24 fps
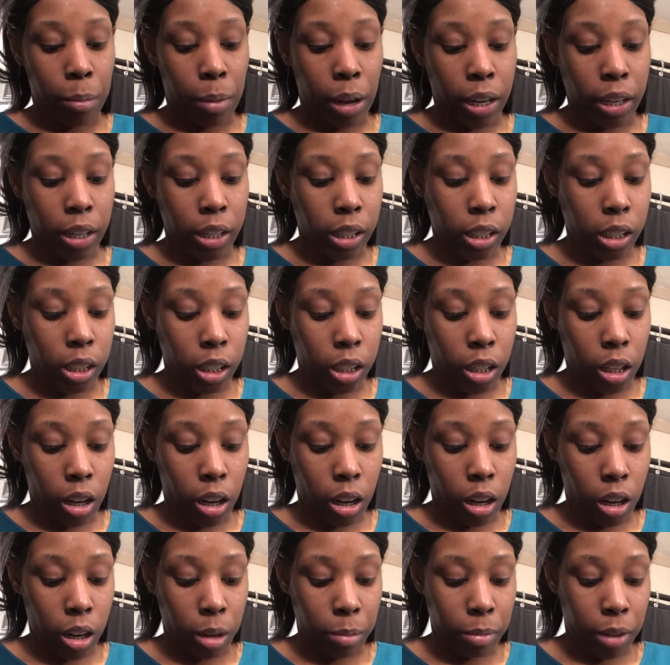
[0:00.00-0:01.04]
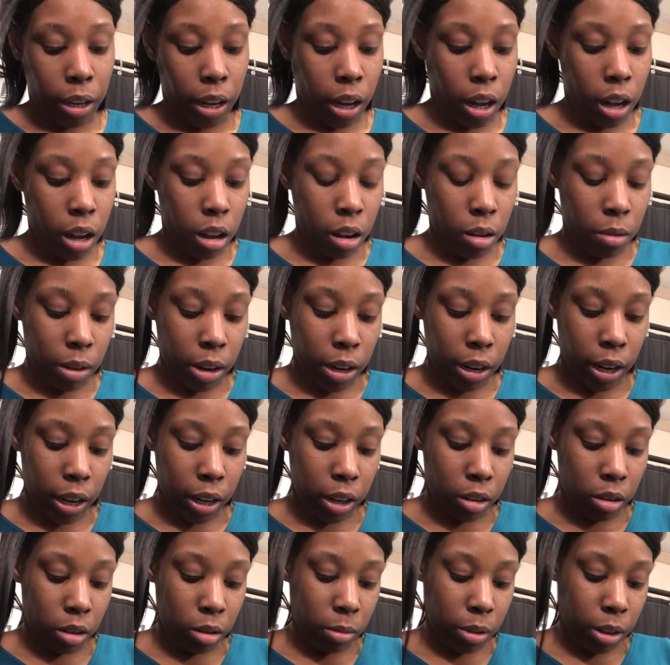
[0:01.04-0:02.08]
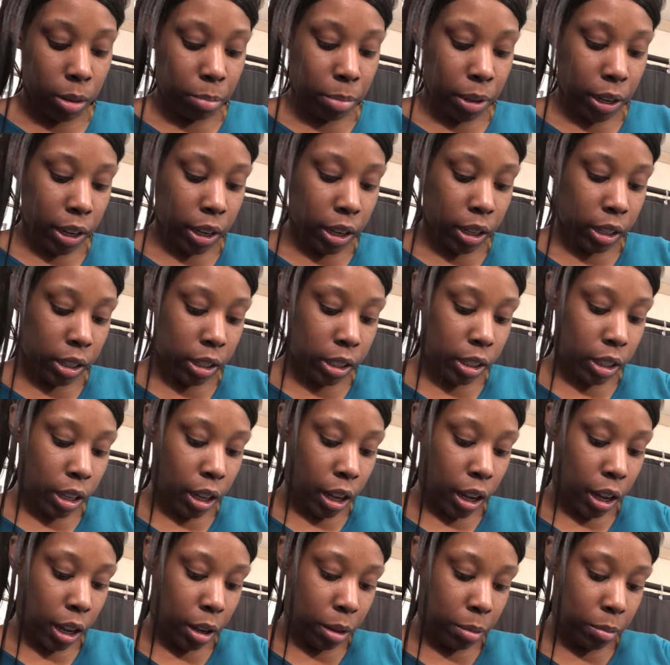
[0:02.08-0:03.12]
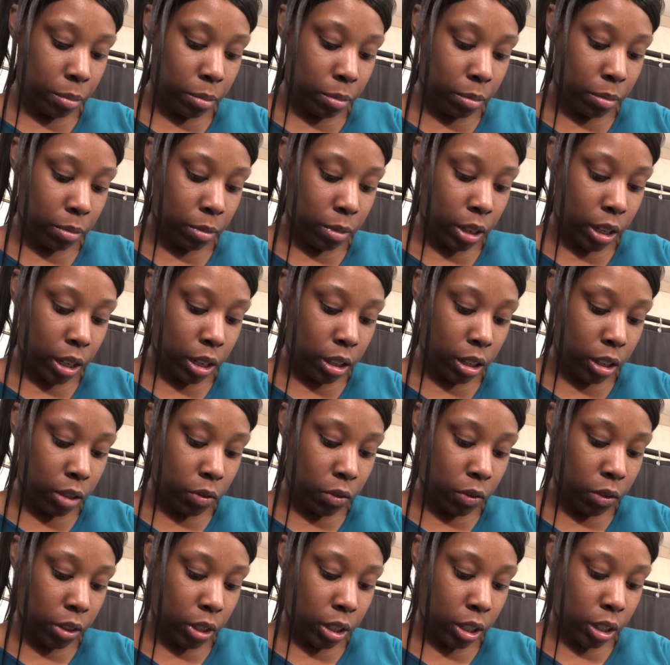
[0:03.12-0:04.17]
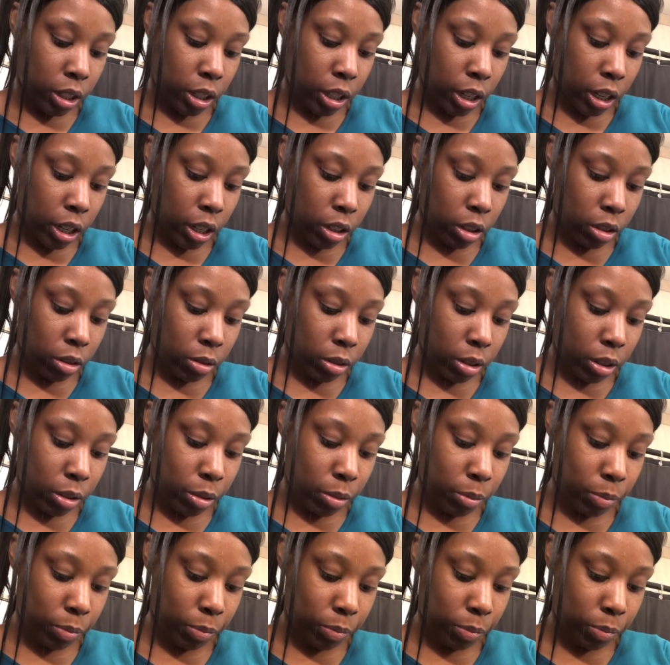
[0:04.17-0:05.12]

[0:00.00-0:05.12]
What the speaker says: I just thought, I'm like, oh, why not do it with a bang this time? Didn't fully think it through.